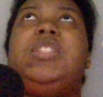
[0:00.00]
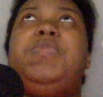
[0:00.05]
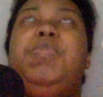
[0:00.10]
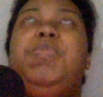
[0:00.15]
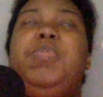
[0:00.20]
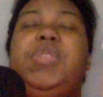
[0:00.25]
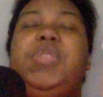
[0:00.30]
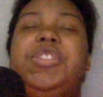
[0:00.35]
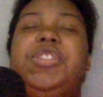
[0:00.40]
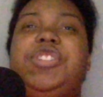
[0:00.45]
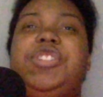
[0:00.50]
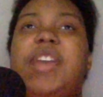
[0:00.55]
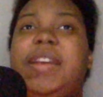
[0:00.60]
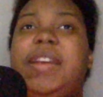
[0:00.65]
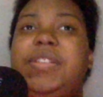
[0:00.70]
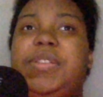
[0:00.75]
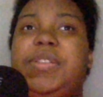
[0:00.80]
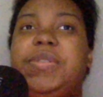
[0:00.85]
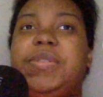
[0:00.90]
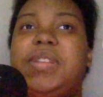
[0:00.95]

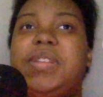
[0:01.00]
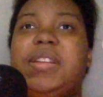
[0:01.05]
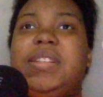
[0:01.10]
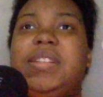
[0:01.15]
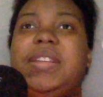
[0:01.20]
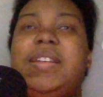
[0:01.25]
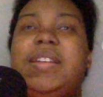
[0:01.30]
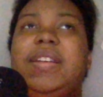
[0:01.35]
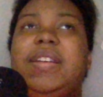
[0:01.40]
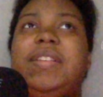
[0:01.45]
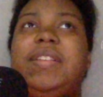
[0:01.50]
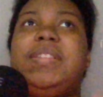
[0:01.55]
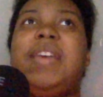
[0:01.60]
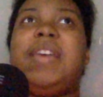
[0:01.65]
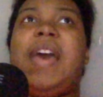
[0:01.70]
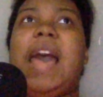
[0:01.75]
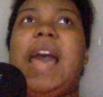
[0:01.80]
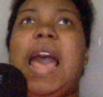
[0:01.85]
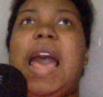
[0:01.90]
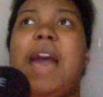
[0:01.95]
project those ideas
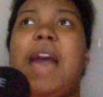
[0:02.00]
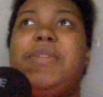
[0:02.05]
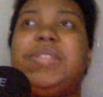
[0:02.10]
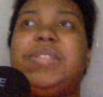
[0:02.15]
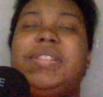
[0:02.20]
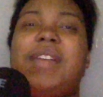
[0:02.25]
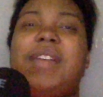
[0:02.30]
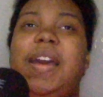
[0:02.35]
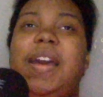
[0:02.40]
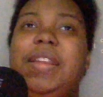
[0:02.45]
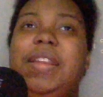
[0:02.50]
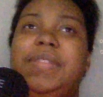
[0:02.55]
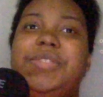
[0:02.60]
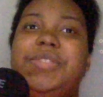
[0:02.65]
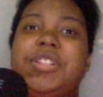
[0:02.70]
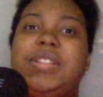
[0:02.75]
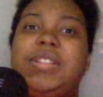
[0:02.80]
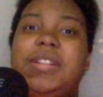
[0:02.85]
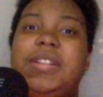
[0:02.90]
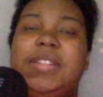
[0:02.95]
outside of
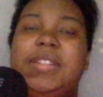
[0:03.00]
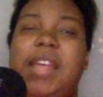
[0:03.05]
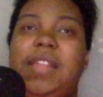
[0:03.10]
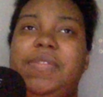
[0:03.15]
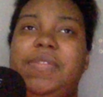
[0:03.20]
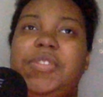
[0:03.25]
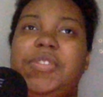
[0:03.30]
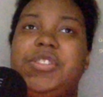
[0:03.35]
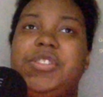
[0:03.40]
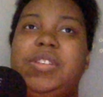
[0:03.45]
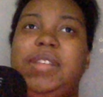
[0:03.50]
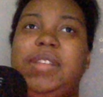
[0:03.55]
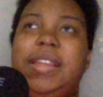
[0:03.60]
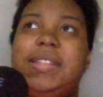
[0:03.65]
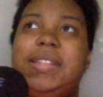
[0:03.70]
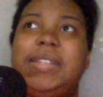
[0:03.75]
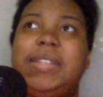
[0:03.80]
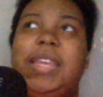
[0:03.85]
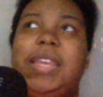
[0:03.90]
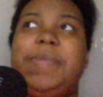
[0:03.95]
just a television
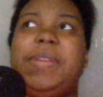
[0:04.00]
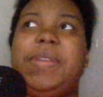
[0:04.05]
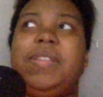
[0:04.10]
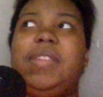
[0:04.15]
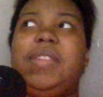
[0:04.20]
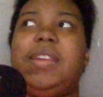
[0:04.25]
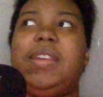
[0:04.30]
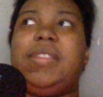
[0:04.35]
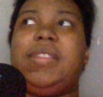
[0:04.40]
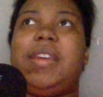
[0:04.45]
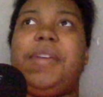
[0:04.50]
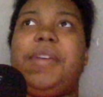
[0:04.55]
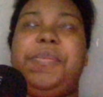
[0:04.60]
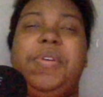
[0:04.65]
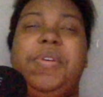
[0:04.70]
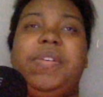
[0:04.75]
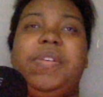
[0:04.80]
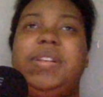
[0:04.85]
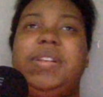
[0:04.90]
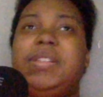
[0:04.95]
landscape and think that,
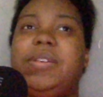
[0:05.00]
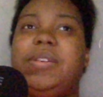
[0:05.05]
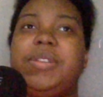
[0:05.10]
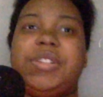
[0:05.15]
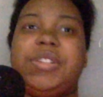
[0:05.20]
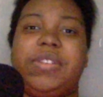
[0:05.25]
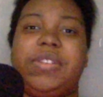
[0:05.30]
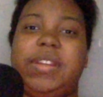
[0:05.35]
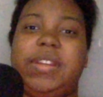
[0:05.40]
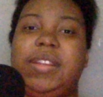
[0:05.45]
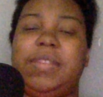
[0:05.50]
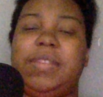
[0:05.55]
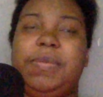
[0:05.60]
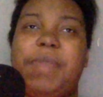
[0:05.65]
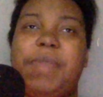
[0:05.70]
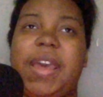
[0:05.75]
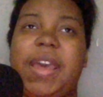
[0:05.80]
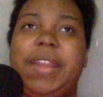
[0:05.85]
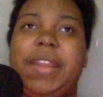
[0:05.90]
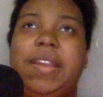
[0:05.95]
well, as long as you're getting the
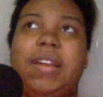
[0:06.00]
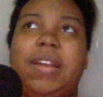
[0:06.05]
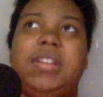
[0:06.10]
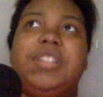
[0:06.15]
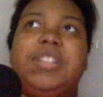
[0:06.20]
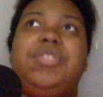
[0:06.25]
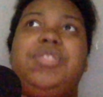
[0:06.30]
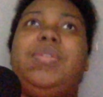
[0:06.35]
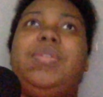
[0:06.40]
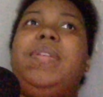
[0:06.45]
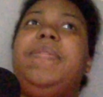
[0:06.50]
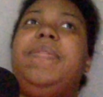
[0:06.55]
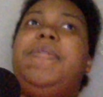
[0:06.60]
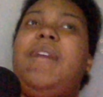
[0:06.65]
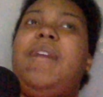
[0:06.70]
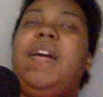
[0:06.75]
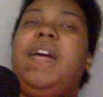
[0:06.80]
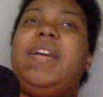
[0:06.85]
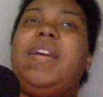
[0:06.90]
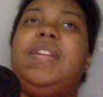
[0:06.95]
bad guy, it's totally
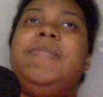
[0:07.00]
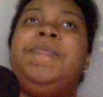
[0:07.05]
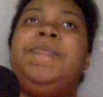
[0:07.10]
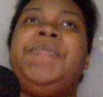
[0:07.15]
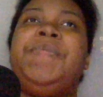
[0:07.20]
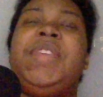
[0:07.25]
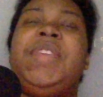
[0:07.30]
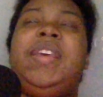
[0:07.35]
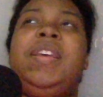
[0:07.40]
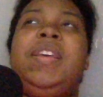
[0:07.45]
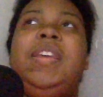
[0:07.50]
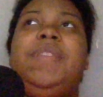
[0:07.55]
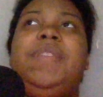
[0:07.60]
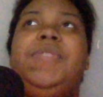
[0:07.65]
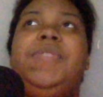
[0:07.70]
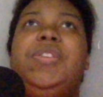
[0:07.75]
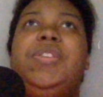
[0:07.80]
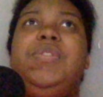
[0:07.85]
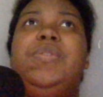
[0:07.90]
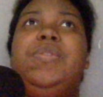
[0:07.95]
fine if
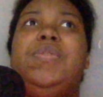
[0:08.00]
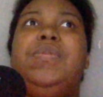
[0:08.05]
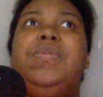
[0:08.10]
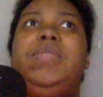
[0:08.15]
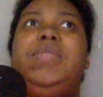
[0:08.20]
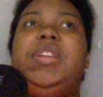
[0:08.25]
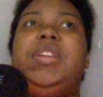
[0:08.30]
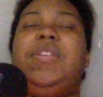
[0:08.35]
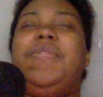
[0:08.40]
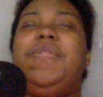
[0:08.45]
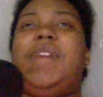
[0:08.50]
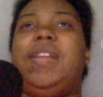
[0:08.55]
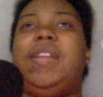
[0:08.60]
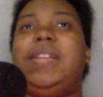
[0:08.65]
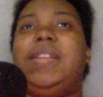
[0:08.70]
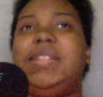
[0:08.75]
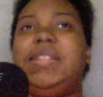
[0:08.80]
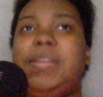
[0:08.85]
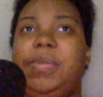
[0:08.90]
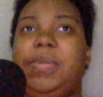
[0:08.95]
you
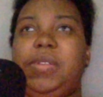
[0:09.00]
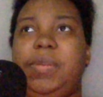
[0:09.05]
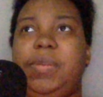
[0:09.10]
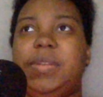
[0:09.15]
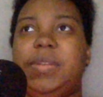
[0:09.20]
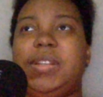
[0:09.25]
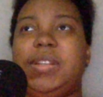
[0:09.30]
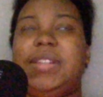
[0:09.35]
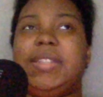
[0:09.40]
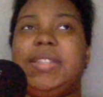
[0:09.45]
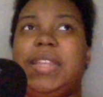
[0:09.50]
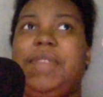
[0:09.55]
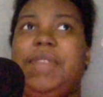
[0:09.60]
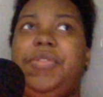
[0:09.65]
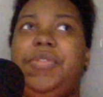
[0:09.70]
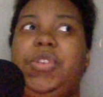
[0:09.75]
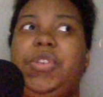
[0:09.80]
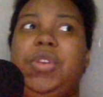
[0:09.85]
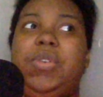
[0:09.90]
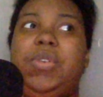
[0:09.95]
violate civil liberties, if
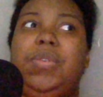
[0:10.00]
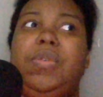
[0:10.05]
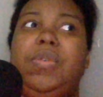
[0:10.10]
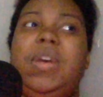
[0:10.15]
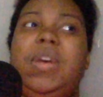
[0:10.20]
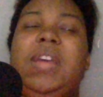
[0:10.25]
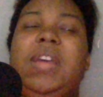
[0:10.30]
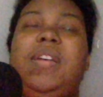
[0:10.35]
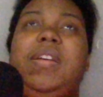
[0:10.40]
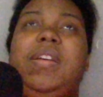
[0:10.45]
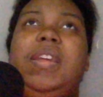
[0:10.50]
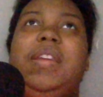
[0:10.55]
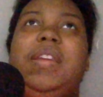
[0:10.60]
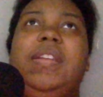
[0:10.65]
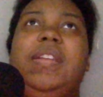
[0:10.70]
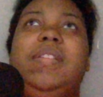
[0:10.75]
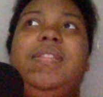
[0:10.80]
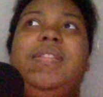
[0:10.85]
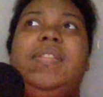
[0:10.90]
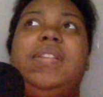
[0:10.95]
you
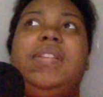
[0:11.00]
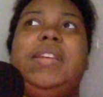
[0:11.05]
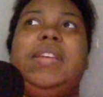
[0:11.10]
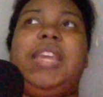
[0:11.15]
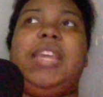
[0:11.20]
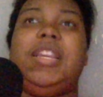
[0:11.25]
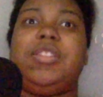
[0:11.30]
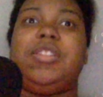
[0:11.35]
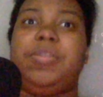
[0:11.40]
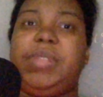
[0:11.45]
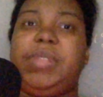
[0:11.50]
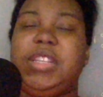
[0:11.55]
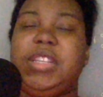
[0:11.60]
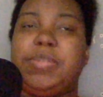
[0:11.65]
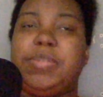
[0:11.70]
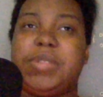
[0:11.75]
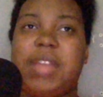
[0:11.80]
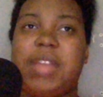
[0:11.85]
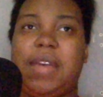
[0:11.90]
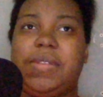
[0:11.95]
engage in police
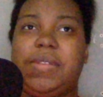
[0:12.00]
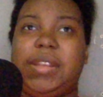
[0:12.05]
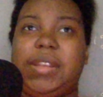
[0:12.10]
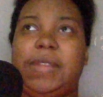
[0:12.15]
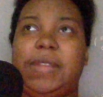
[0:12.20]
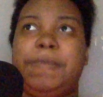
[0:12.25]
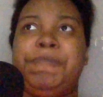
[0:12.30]
brutality.